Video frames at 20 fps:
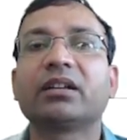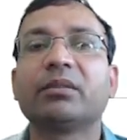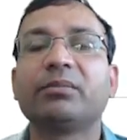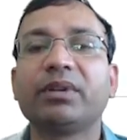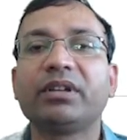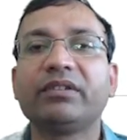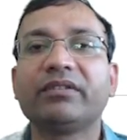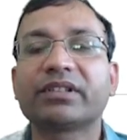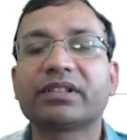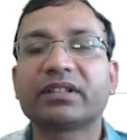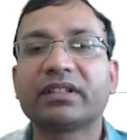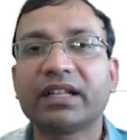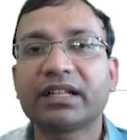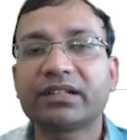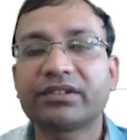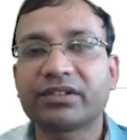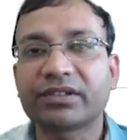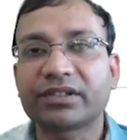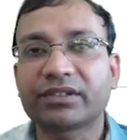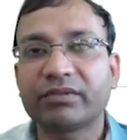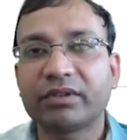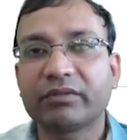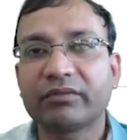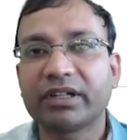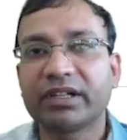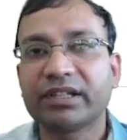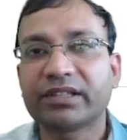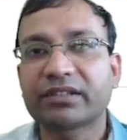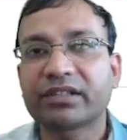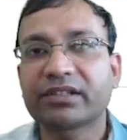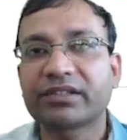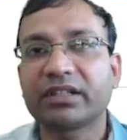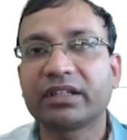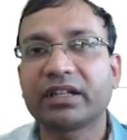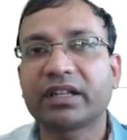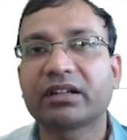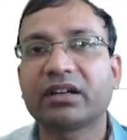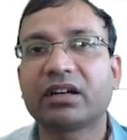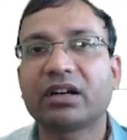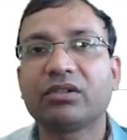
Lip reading: the like a previous lectures we were discussing